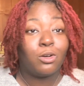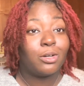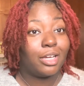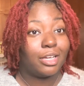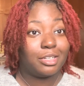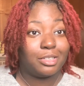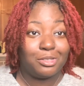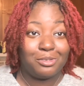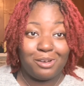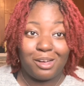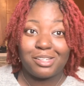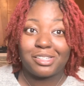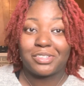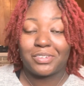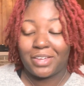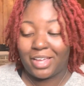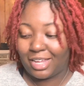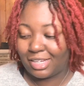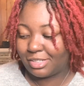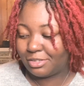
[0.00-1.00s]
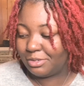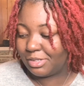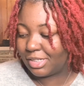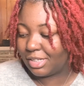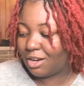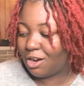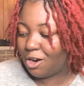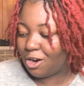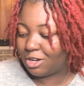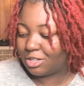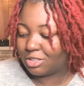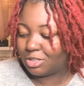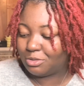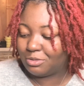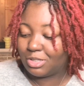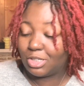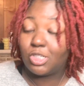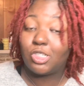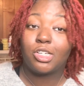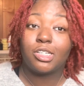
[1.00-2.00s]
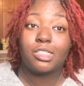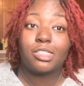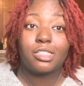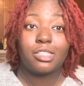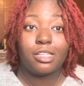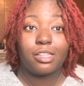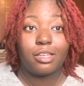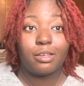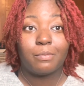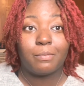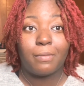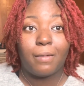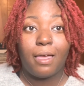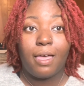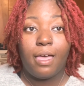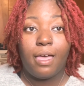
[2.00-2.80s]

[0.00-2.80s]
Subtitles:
okay, you also asked, was it hard to adjust to them?